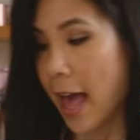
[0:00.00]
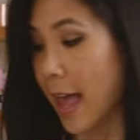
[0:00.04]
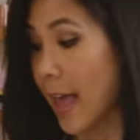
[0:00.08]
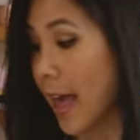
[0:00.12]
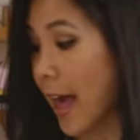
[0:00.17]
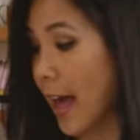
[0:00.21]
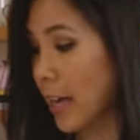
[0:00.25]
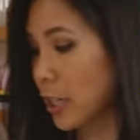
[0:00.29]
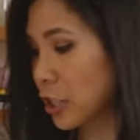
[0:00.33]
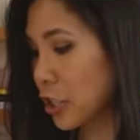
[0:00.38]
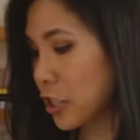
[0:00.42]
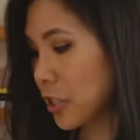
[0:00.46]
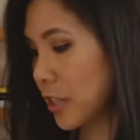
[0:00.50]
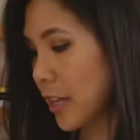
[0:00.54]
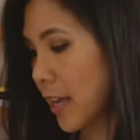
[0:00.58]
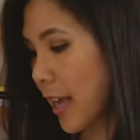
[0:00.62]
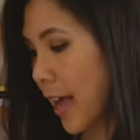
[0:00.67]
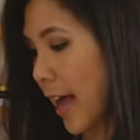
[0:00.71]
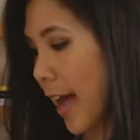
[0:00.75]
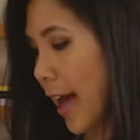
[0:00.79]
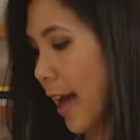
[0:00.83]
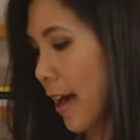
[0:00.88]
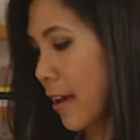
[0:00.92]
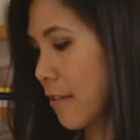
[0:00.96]
I actually
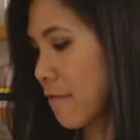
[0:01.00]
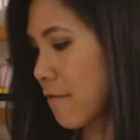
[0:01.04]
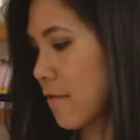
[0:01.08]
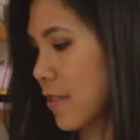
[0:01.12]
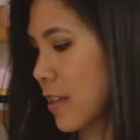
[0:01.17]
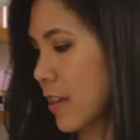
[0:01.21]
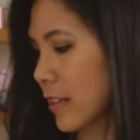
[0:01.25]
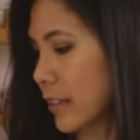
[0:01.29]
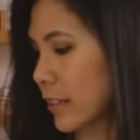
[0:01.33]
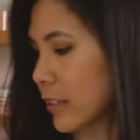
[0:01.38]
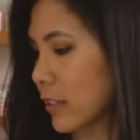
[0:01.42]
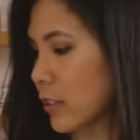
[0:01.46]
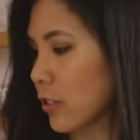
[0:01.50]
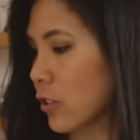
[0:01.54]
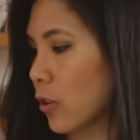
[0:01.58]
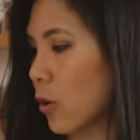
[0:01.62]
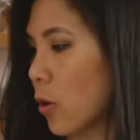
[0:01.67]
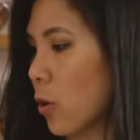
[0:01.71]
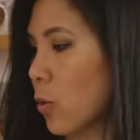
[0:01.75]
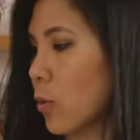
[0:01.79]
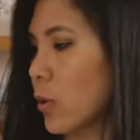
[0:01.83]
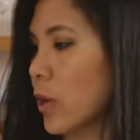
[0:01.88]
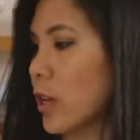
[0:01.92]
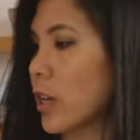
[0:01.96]
have this
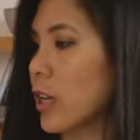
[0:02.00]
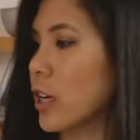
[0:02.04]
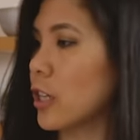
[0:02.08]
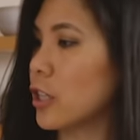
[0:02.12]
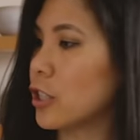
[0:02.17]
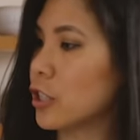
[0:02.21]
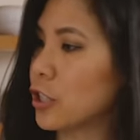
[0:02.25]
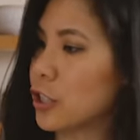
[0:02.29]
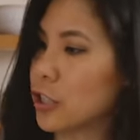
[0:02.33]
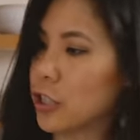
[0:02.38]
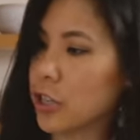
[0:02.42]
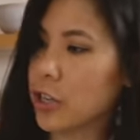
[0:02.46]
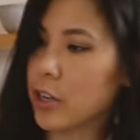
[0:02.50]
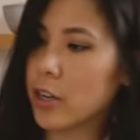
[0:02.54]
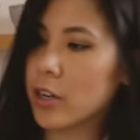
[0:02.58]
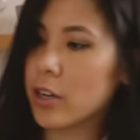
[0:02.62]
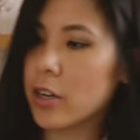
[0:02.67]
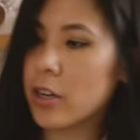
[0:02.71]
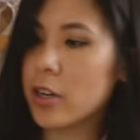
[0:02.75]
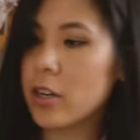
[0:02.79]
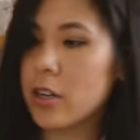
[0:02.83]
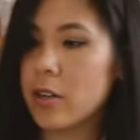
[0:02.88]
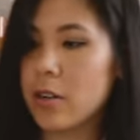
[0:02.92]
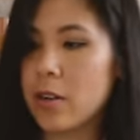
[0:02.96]
coconut
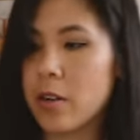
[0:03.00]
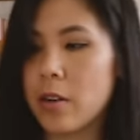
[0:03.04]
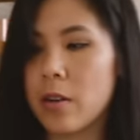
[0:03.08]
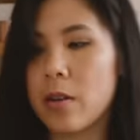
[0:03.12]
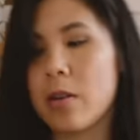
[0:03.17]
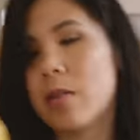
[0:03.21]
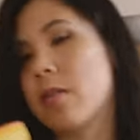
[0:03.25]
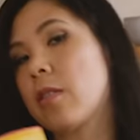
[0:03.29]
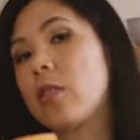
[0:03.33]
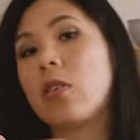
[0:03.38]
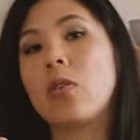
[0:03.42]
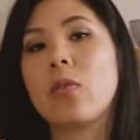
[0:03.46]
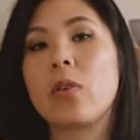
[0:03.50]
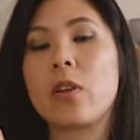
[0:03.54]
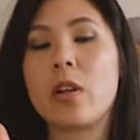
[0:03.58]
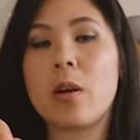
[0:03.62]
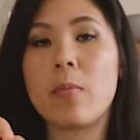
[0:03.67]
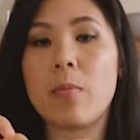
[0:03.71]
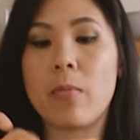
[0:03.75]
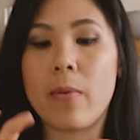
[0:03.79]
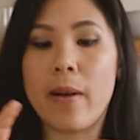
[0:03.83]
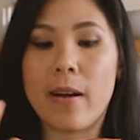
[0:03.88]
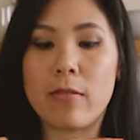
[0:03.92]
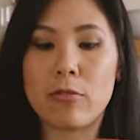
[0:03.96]
sugar,
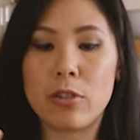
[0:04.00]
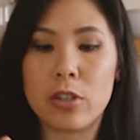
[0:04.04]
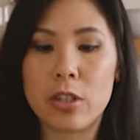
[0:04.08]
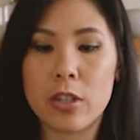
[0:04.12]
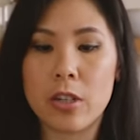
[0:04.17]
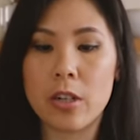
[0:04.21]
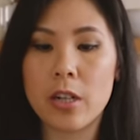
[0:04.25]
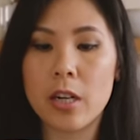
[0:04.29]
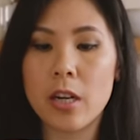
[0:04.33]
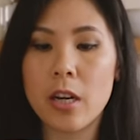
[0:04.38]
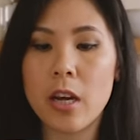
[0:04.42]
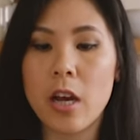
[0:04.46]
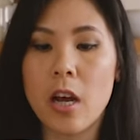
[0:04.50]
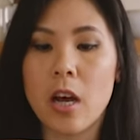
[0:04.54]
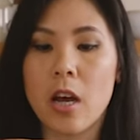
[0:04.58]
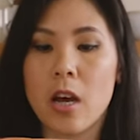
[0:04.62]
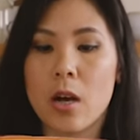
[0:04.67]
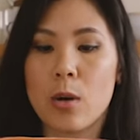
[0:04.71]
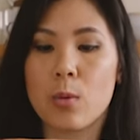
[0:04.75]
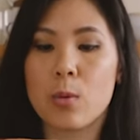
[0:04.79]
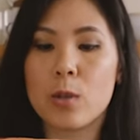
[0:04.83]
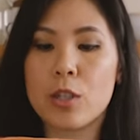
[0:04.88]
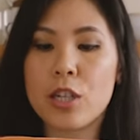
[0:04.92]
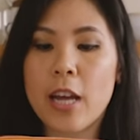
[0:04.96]
coconut brown sugar,
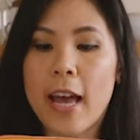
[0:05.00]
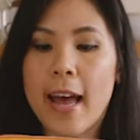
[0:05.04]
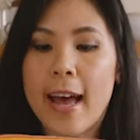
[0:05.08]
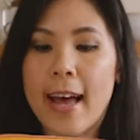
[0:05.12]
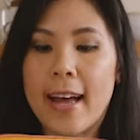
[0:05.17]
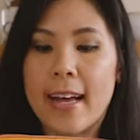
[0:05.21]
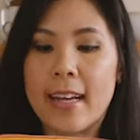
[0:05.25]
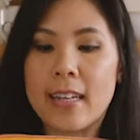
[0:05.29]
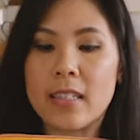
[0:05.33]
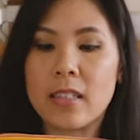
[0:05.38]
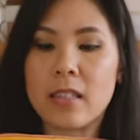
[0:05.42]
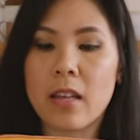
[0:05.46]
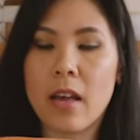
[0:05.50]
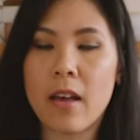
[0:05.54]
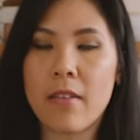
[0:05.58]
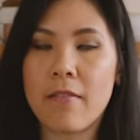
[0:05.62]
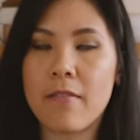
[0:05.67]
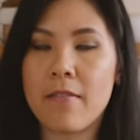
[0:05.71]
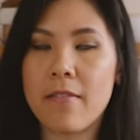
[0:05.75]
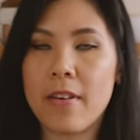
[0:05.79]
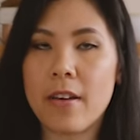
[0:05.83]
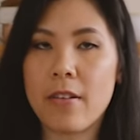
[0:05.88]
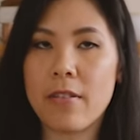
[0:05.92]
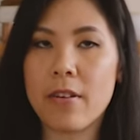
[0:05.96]
which has a
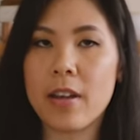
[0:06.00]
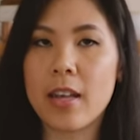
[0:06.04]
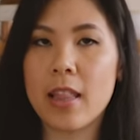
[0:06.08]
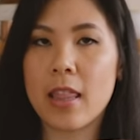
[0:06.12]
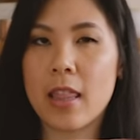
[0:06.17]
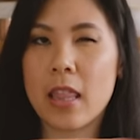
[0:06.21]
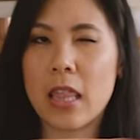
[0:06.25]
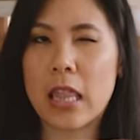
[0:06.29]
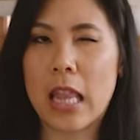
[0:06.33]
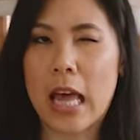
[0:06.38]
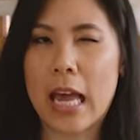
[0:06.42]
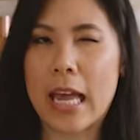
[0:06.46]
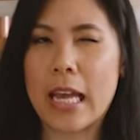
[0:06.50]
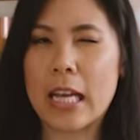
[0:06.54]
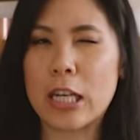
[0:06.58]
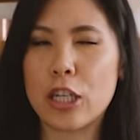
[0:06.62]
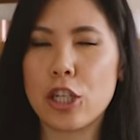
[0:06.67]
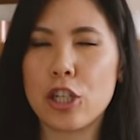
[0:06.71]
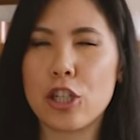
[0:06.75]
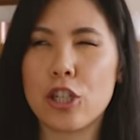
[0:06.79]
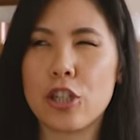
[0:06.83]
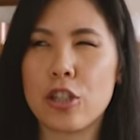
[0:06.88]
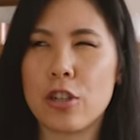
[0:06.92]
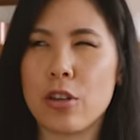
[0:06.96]
very
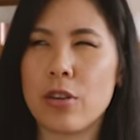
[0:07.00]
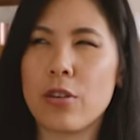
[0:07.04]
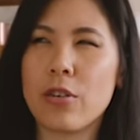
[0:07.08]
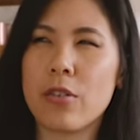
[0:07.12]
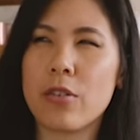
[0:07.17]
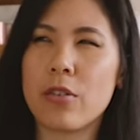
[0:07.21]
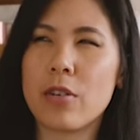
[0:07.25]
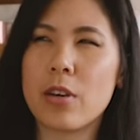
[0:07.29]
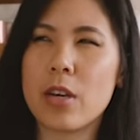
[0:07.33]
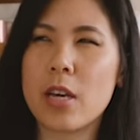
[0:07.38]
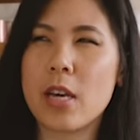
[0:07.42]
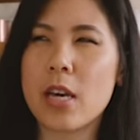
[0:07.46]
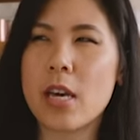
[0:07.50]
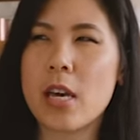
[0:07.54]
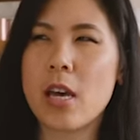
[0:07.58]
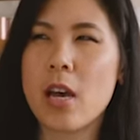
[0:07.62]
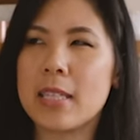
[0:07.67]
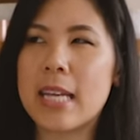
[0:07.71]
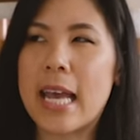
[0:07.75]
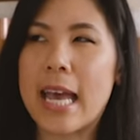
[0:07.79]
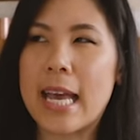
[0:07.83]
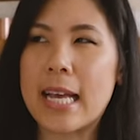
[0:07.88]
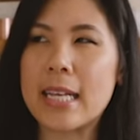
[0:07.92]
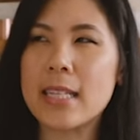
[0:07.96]
light sugary
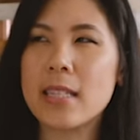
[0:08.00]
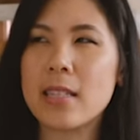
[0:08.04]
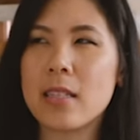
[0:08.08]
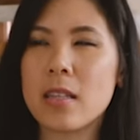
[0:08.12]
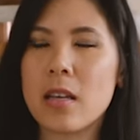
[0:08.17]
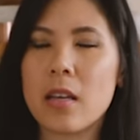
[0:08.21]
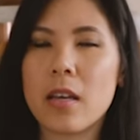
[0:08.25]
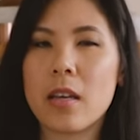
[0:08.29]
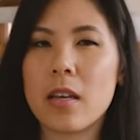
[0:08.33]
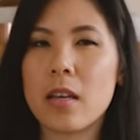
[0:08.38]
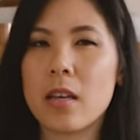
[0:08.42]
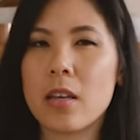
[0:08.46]
taste.